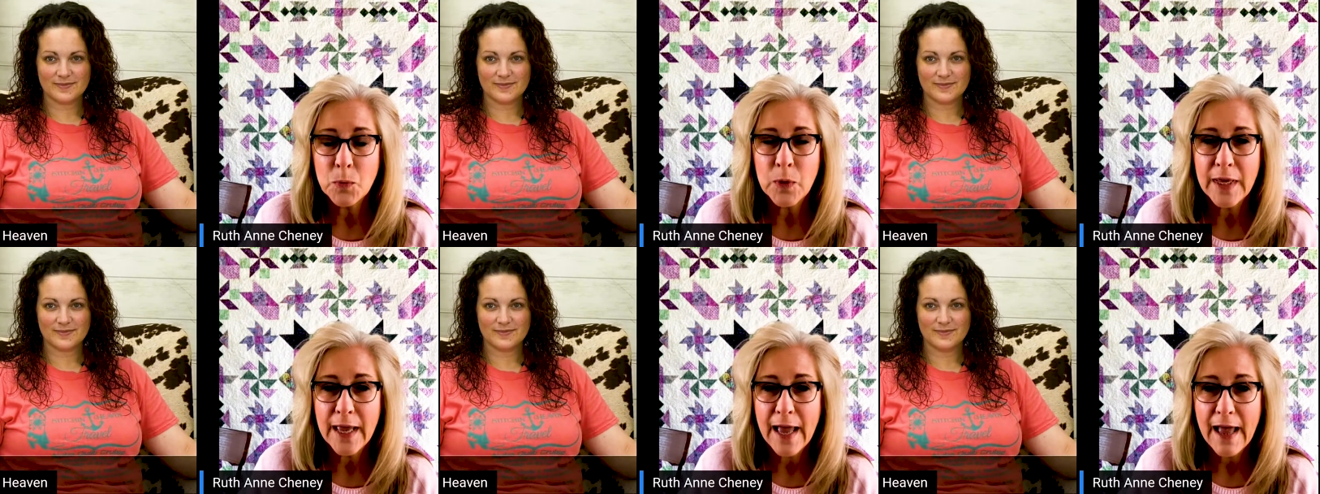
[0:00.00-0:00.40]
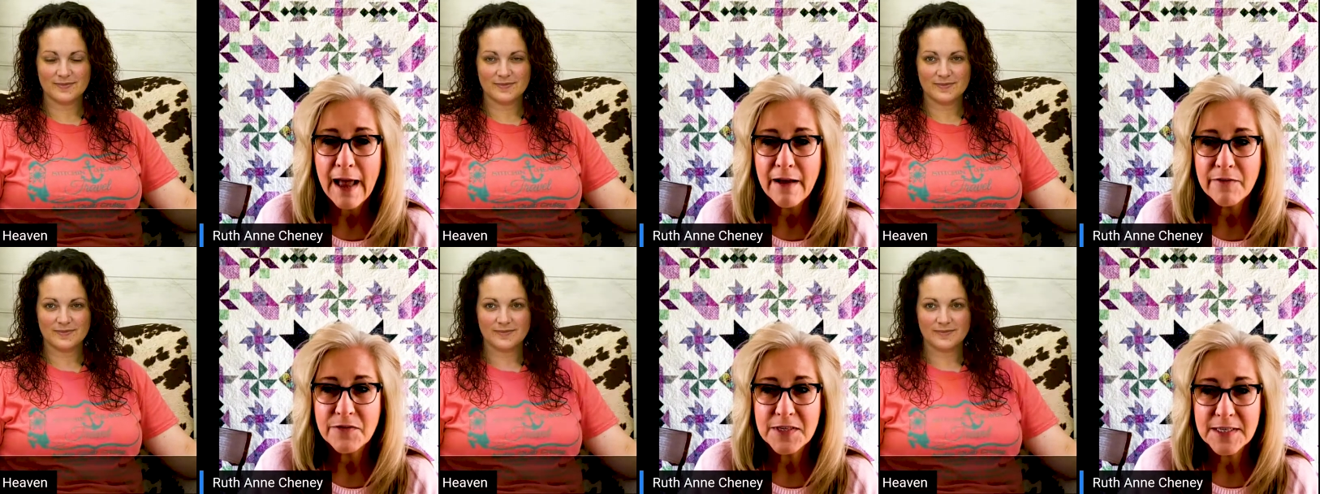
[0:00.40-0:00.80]
Speaker 1: we
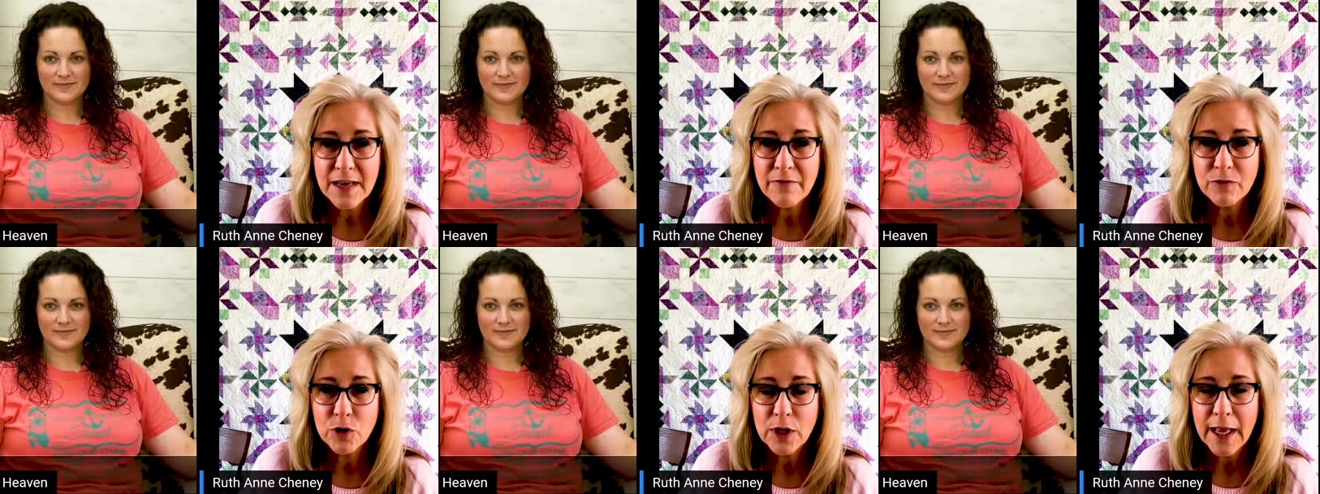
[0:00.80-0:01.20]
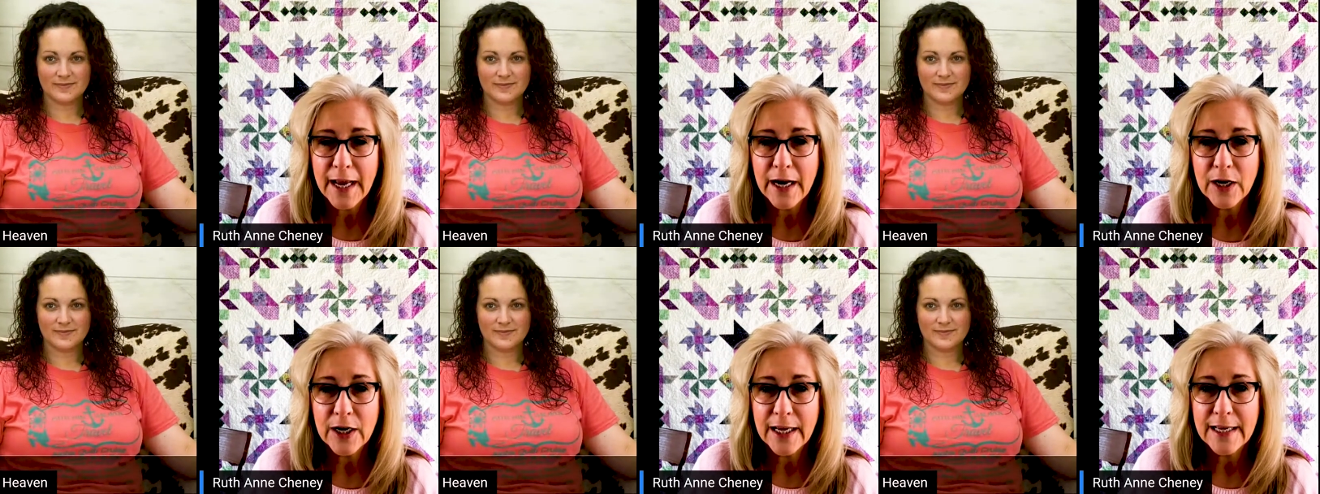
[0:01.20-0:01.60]
have several
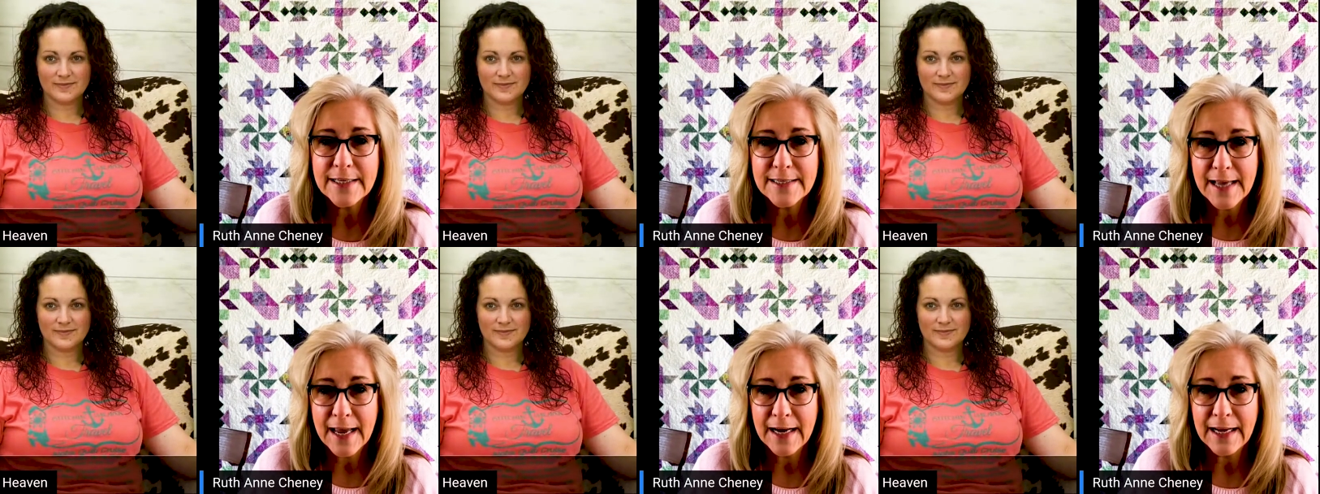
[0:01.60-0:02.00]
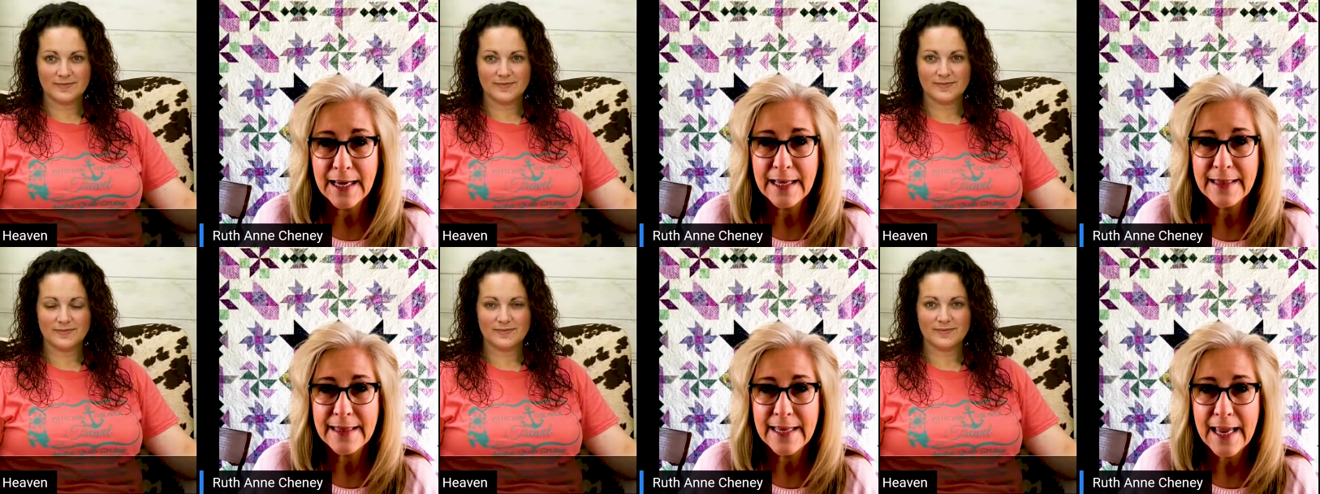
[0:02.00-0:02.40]
areas, and
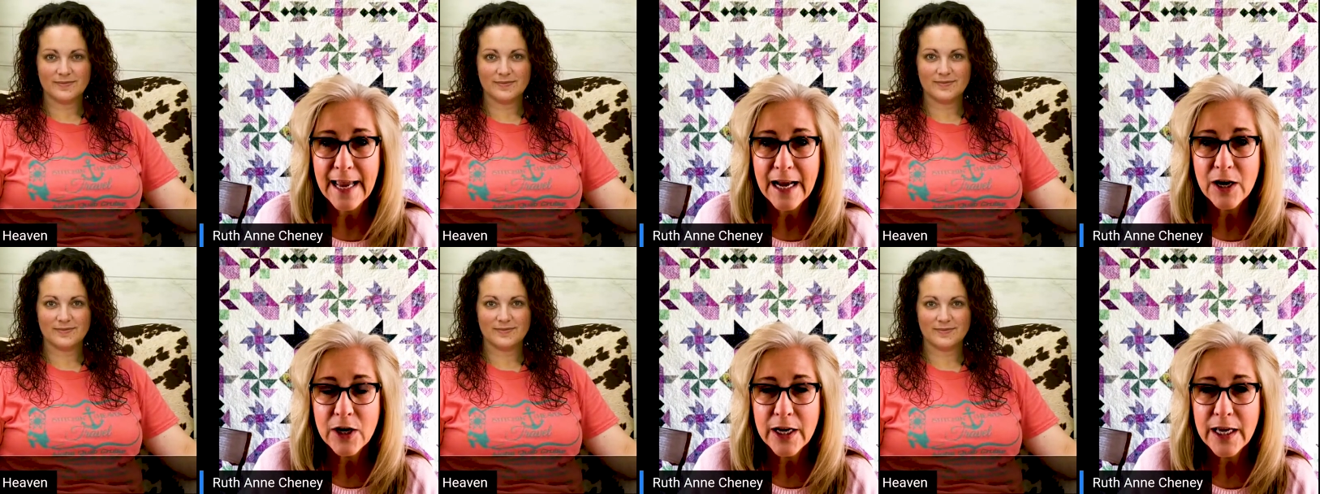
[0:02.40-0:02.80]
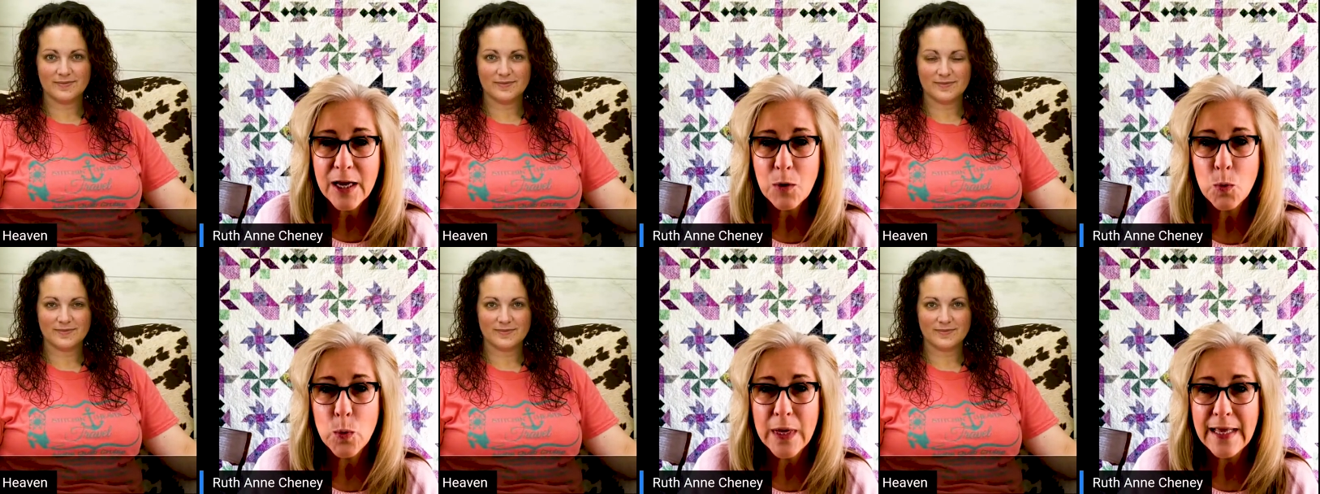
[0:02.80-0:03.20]
in the
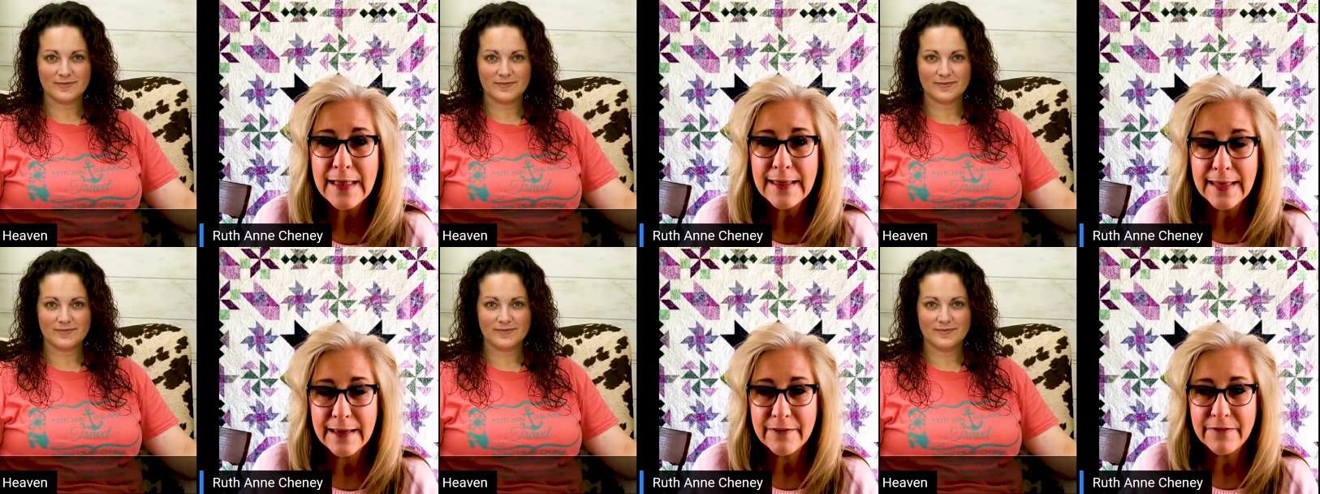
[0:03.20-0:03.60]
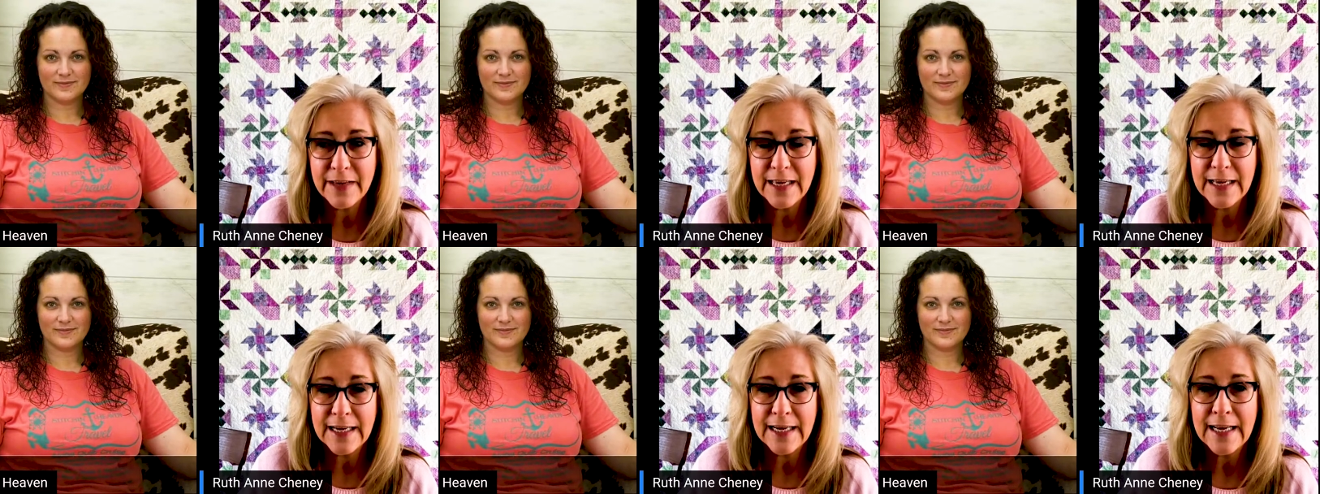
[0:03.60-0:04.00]
area we live
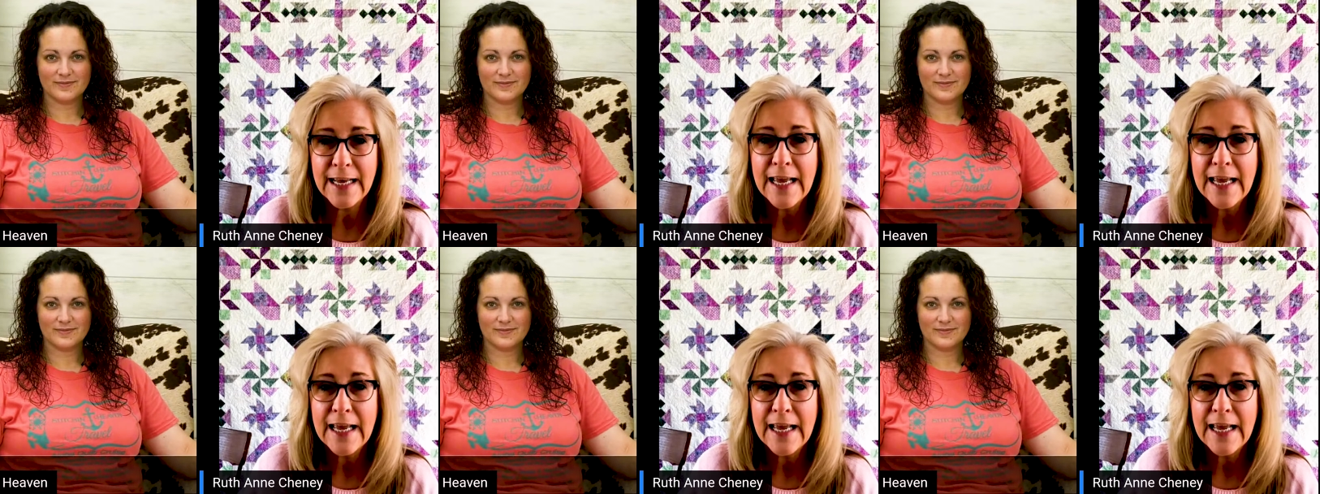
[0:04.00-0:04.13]
in,